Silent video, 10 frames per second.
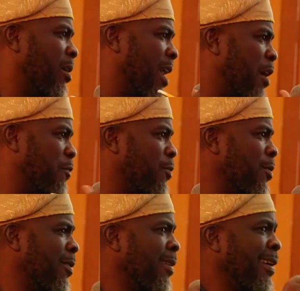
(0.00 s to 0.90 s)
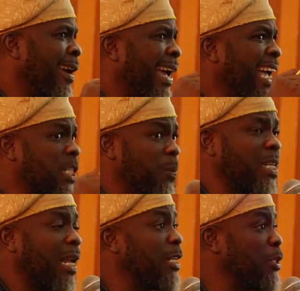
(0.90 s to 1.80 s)
life,
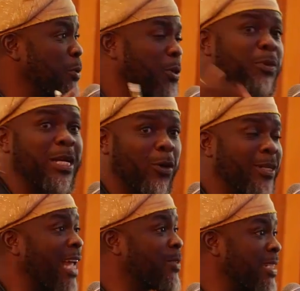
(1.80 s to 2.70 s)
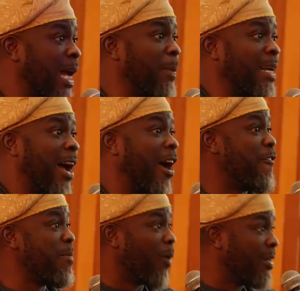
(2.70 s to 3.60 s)
especially the youth, we know that's what's happening now.
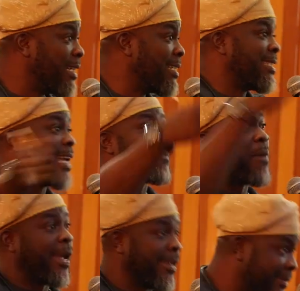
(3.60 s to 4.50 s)
Everybody is jack buying.